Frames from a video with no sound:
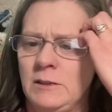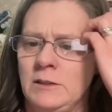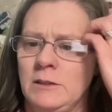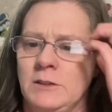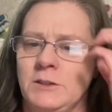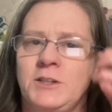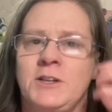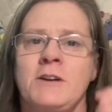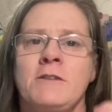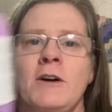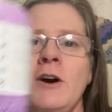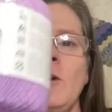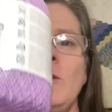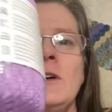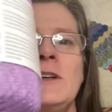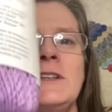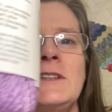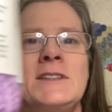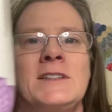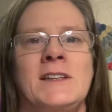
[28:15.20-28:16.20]
Zero
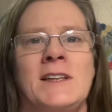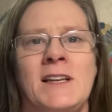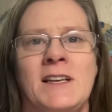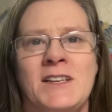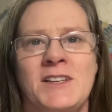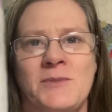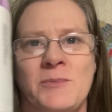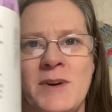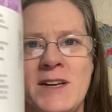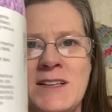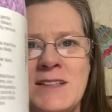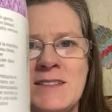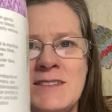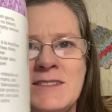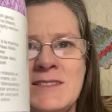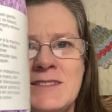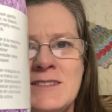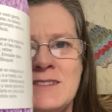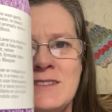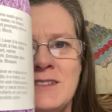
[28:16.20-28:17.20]
is a lace weight.
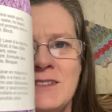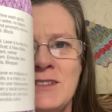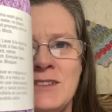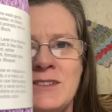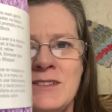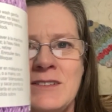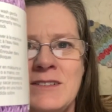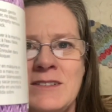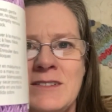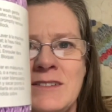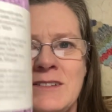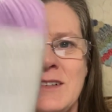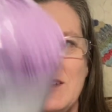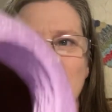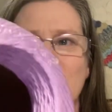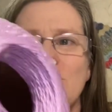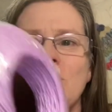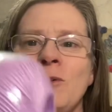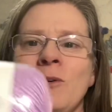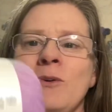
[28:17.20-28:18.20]

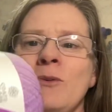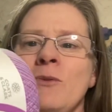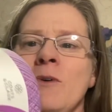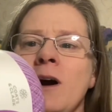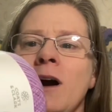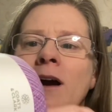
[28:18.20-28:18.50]
So,